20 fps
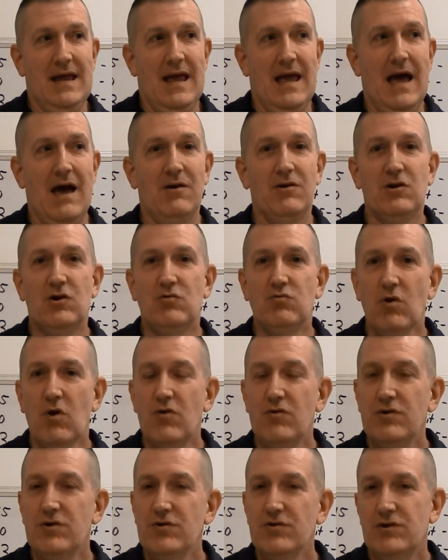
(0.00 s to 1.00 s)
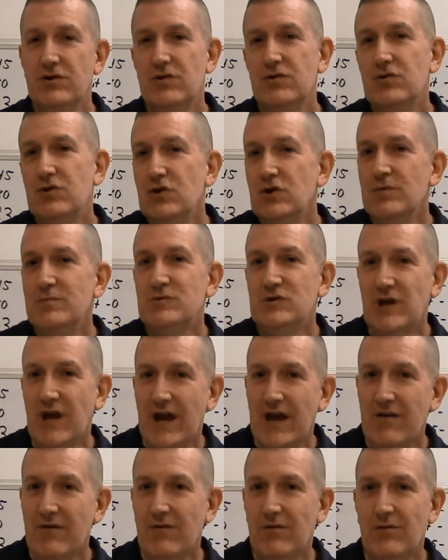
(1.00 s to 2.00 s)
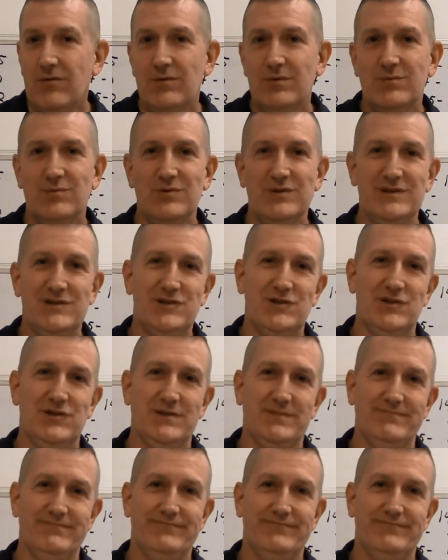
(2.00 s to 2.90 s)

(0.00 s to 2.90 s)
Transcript: how to grow your YouTube channel, which,